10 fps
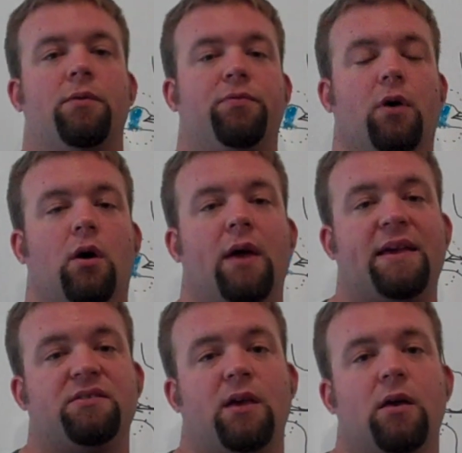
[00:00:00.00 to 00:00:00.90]
the
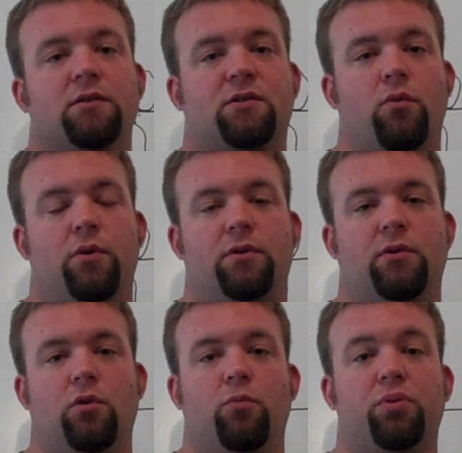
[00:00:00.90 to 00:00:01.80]
ACL is going
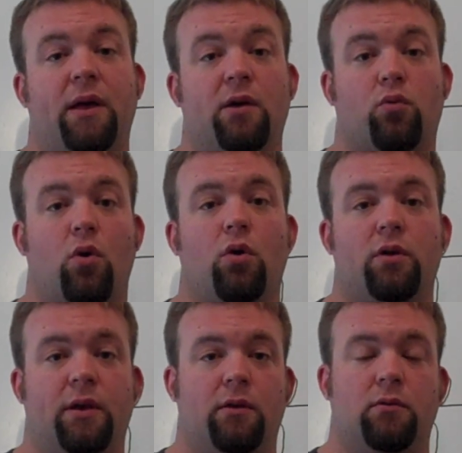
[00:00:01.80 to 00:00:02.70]
to play a role
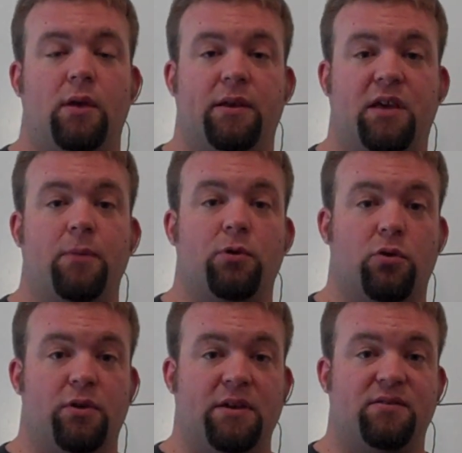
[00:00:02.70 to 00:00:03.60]
in keeping
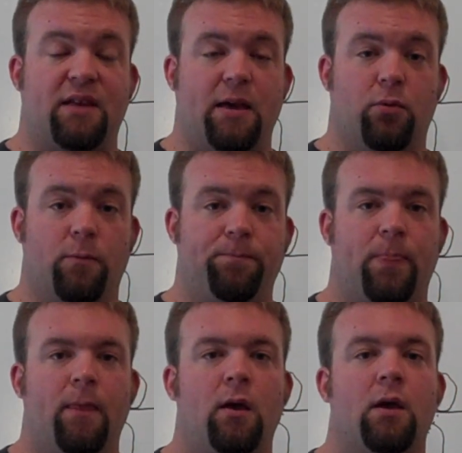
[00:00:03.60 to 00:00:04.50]
your knee stable.
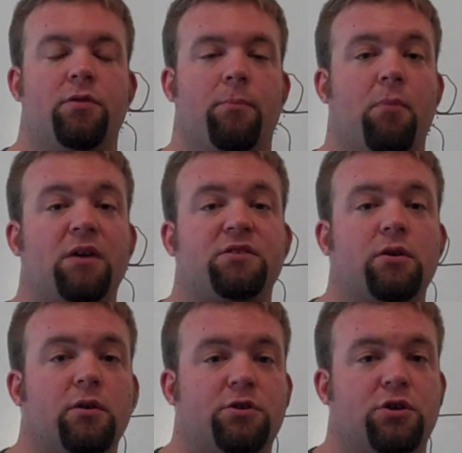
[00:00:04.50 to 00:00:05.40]
The
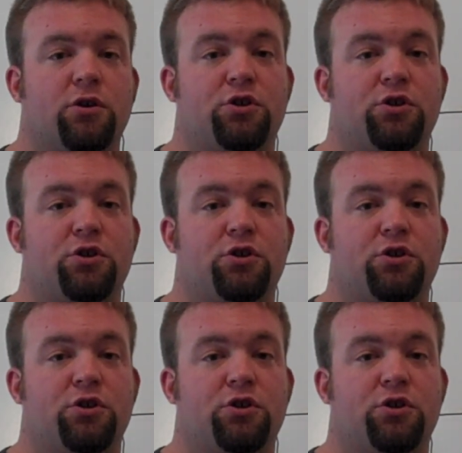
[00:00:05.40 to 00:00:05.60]
musculature